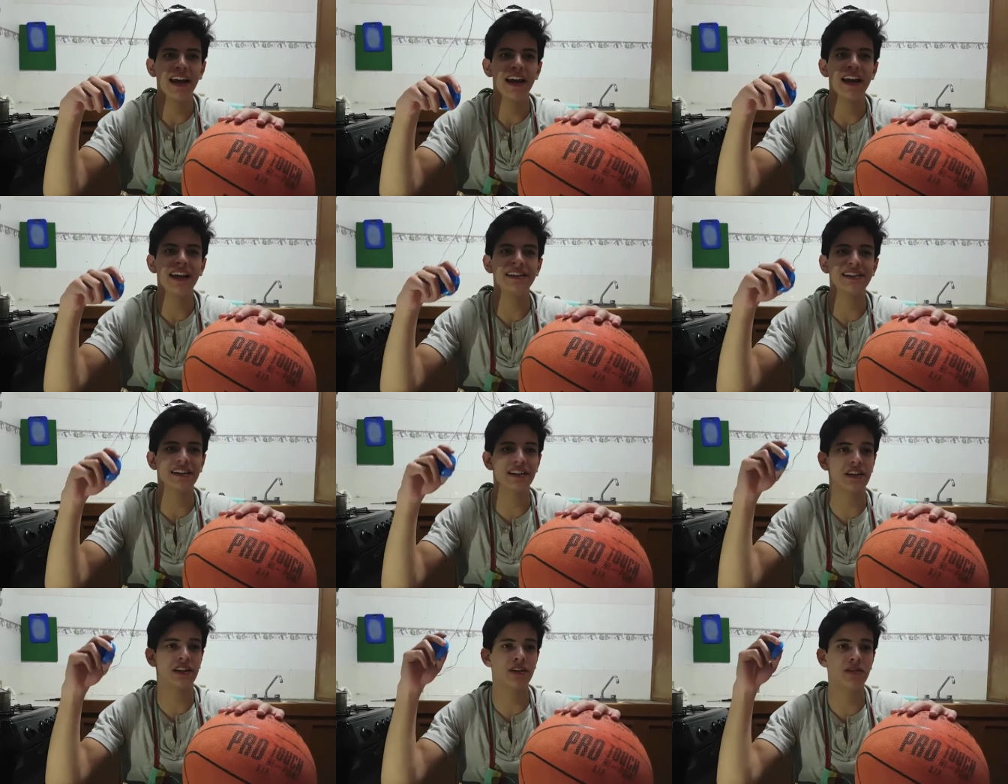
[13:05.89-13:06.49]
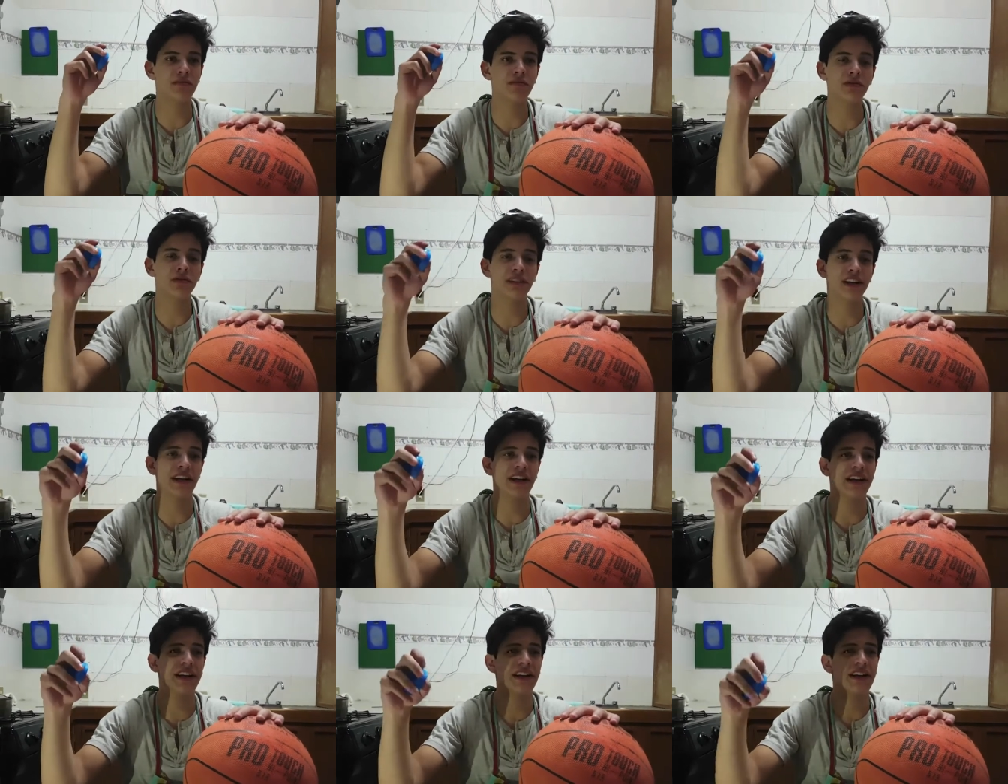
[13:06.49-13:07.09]
is
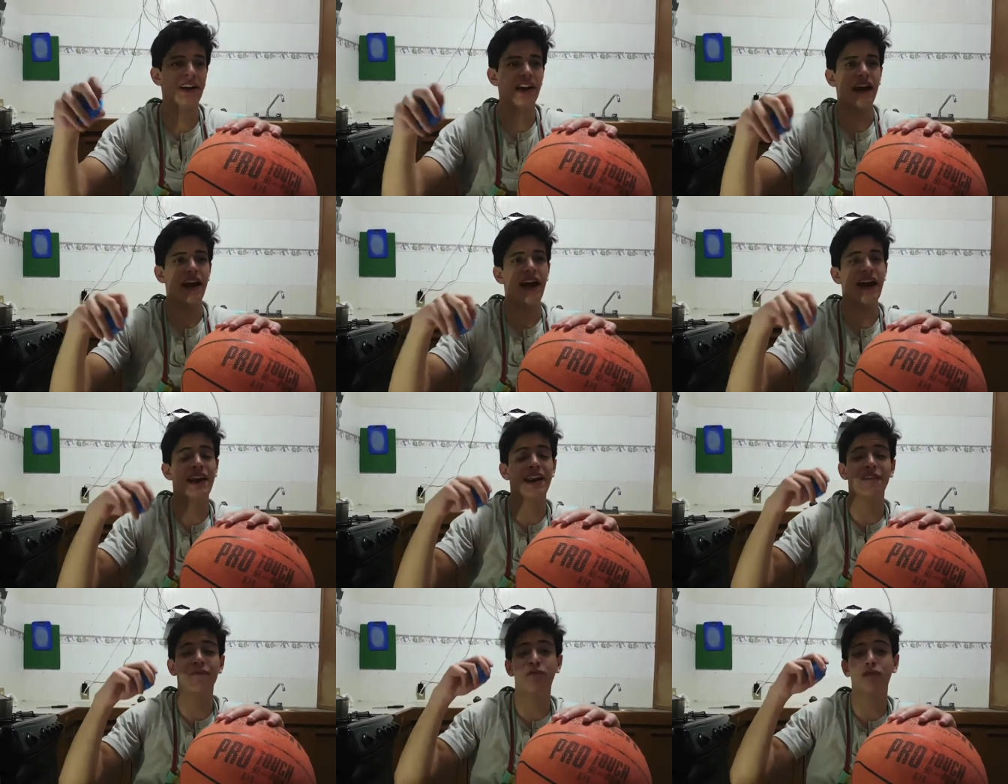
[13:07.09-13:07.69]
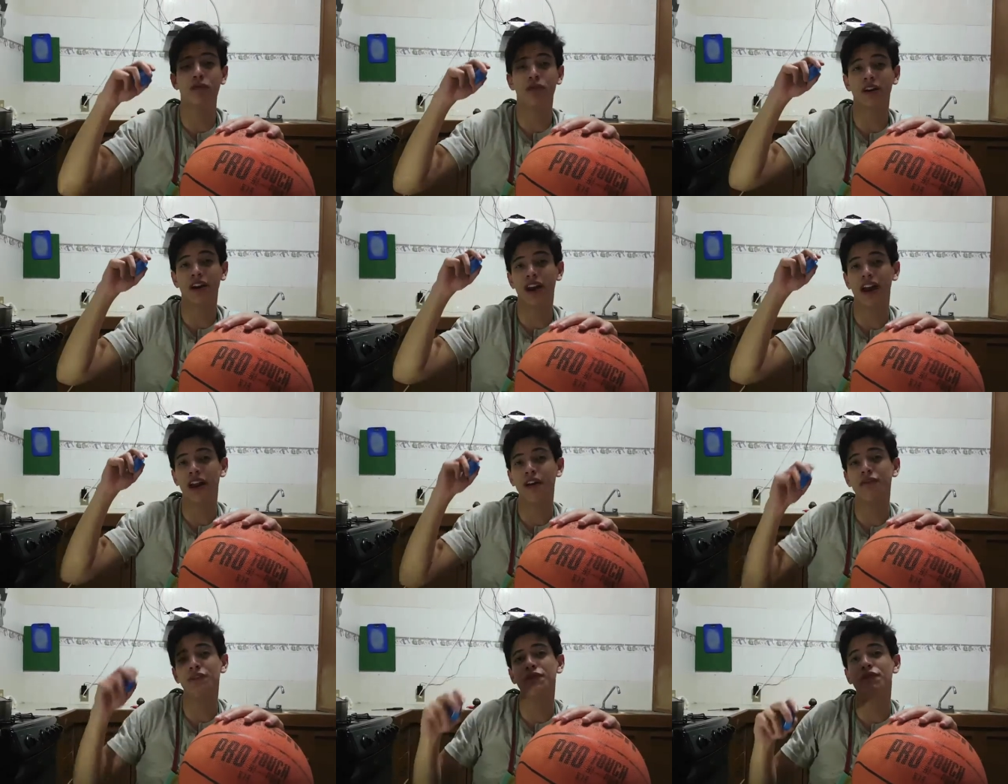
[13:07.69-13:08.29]
accumulated, and for
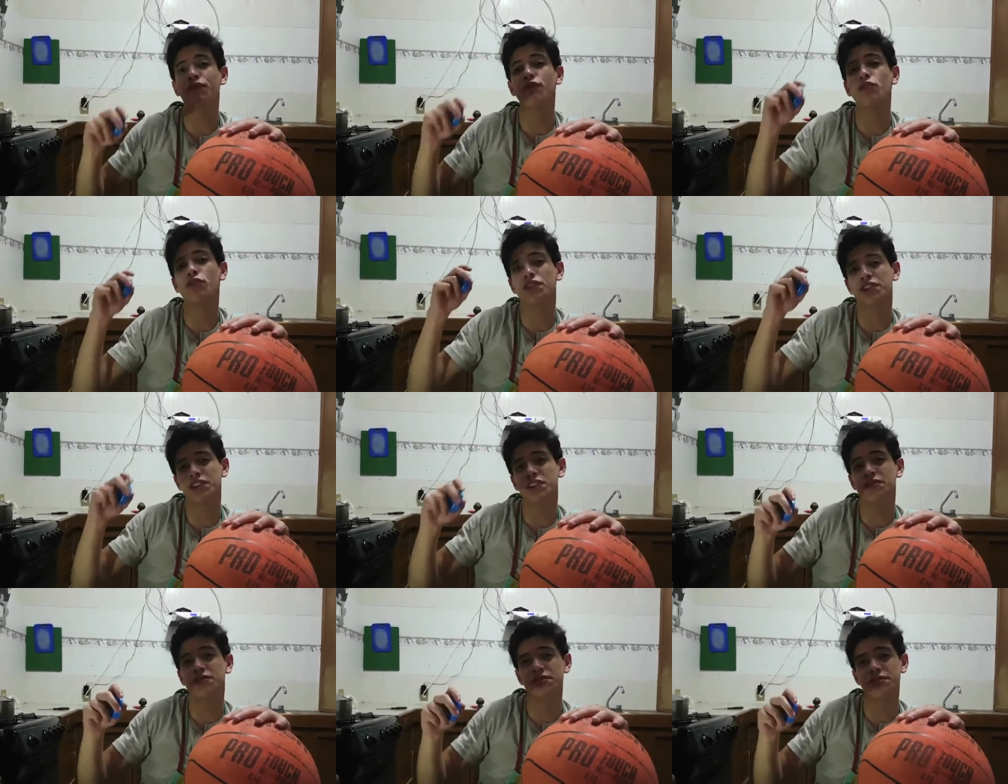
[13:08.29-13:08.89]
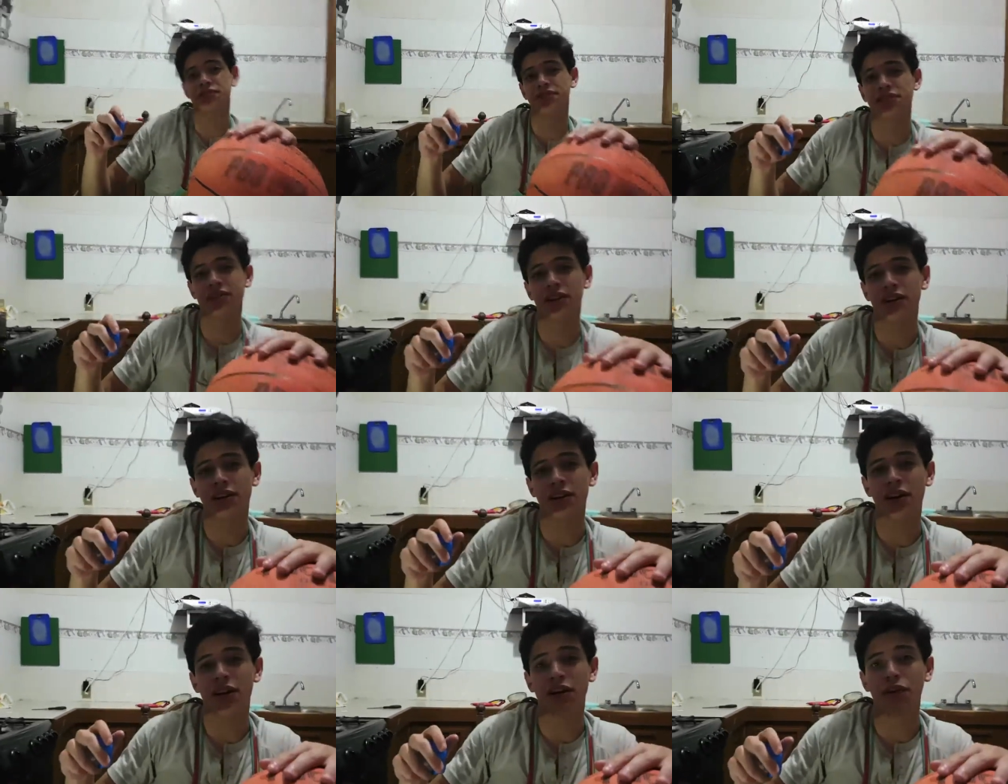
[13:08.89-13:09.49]
every 4 years,
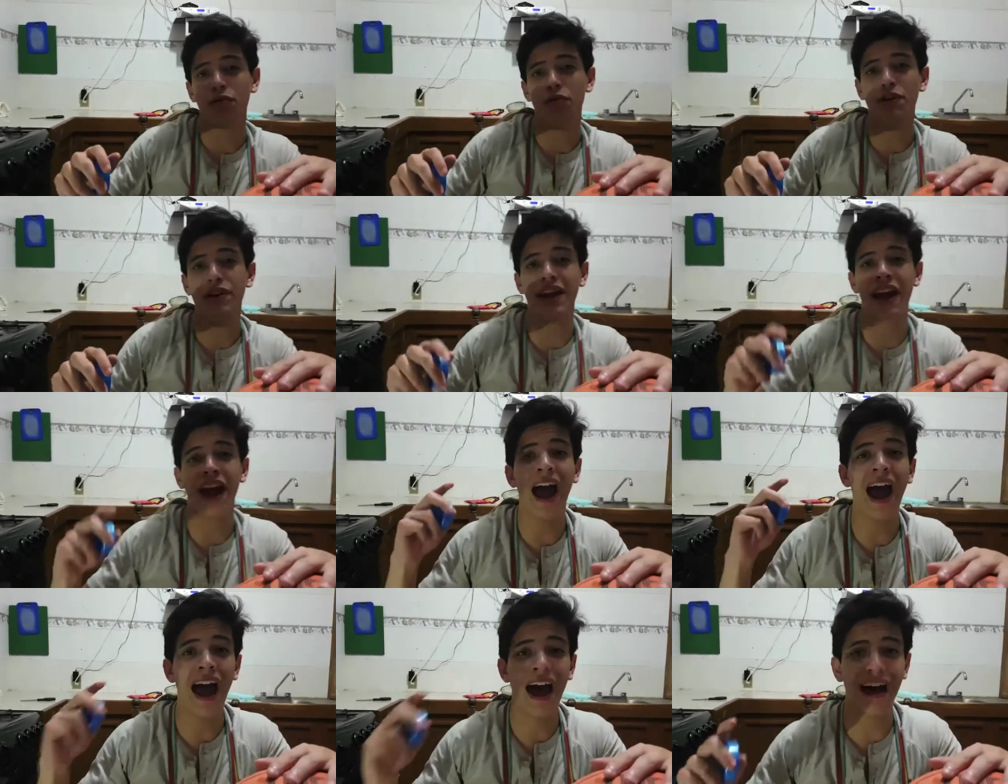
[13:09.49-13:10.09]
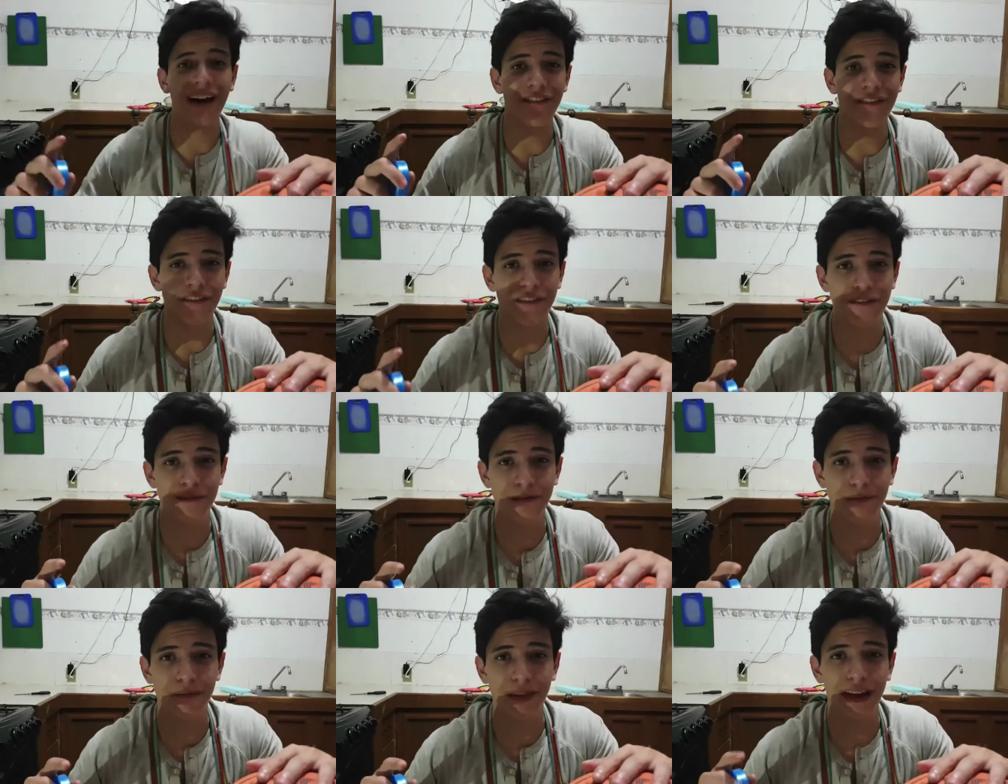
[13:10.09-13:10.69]
we have
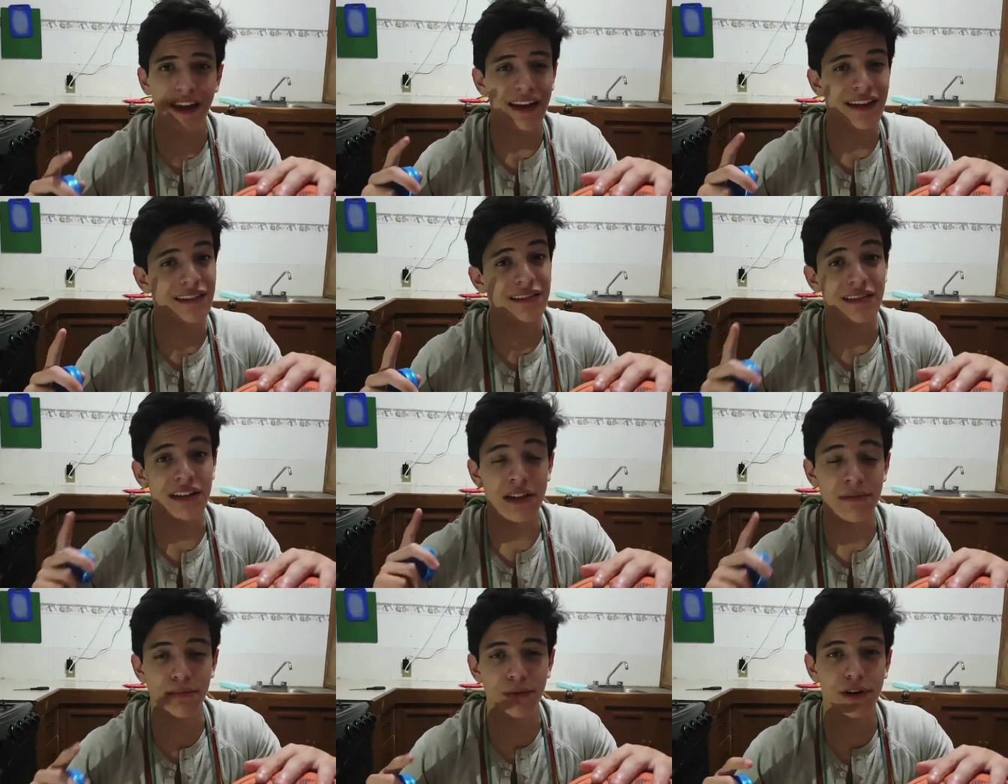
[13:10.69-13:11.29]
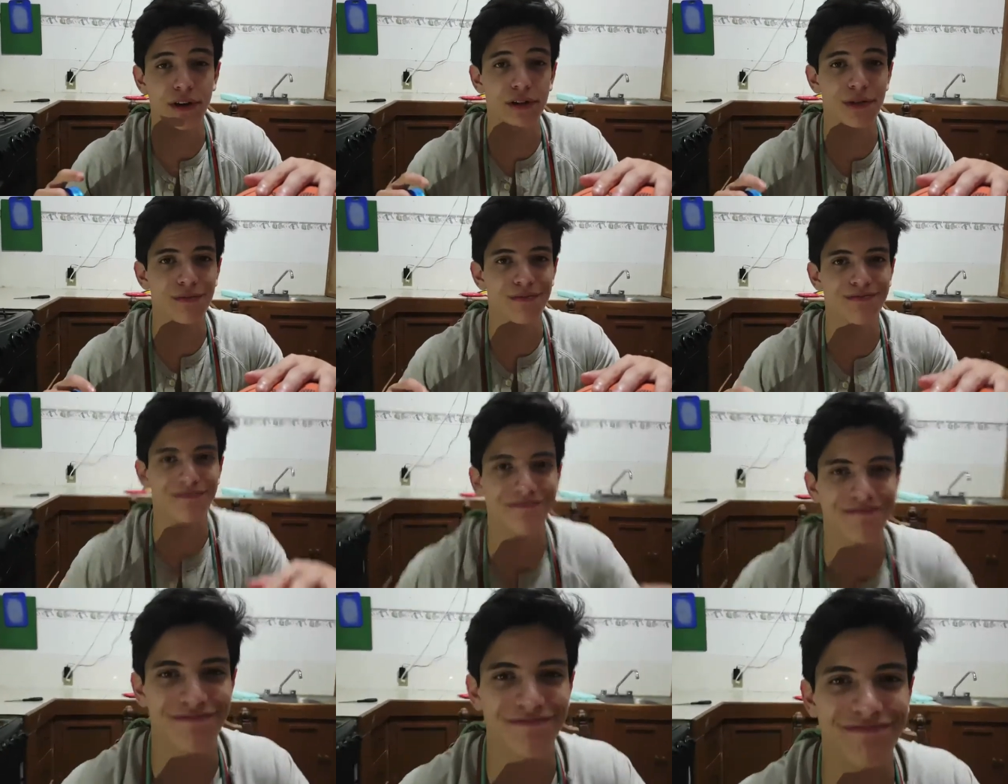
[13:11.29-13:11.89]
a leap
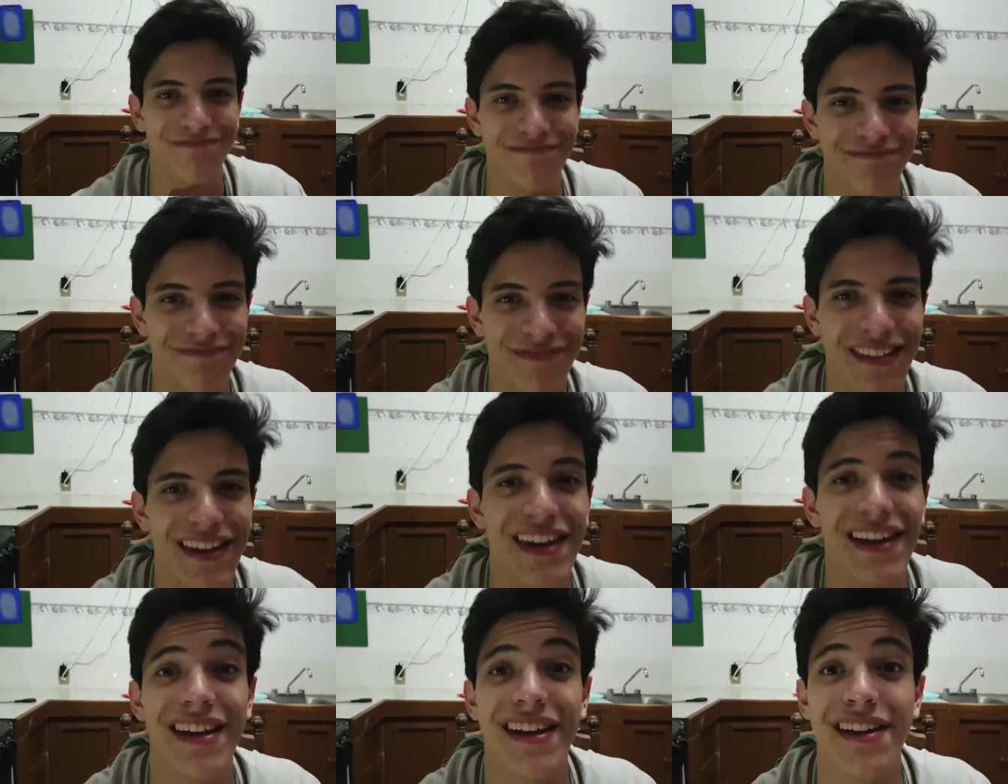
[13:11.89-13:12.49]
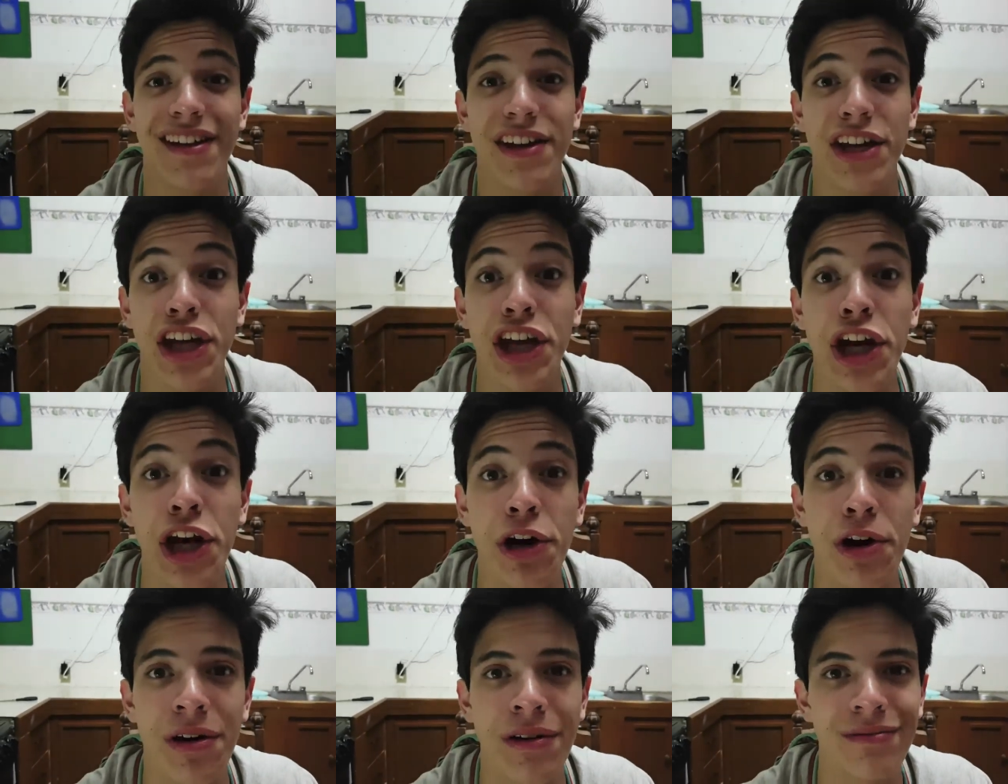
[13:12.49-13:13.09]

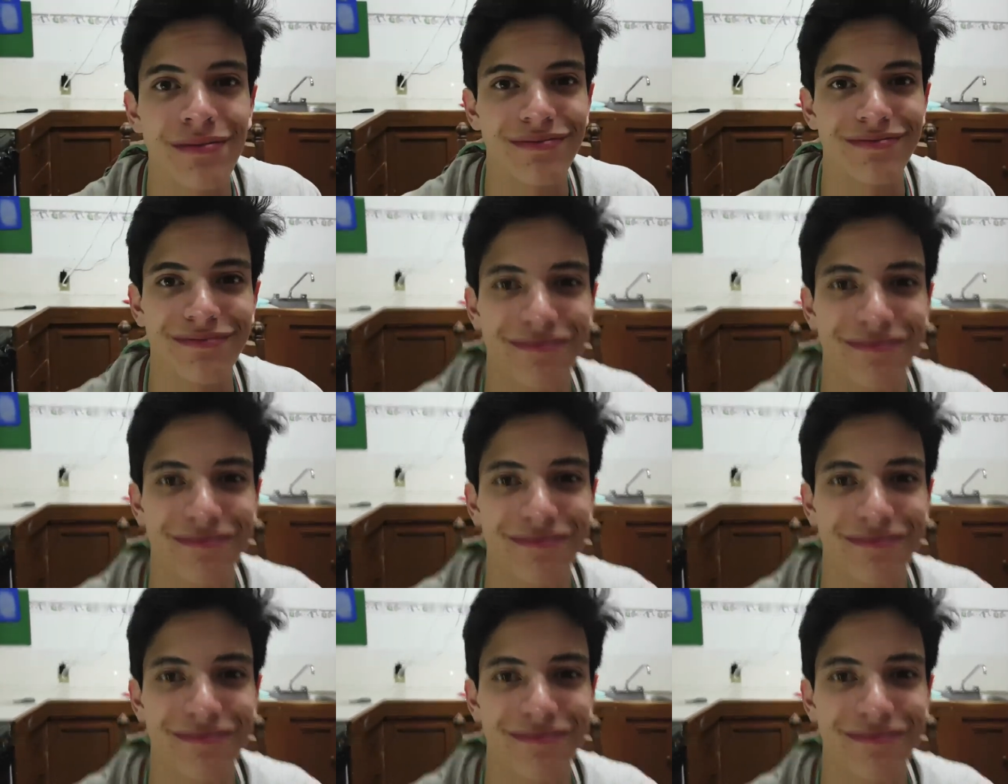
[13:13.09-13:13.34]
year.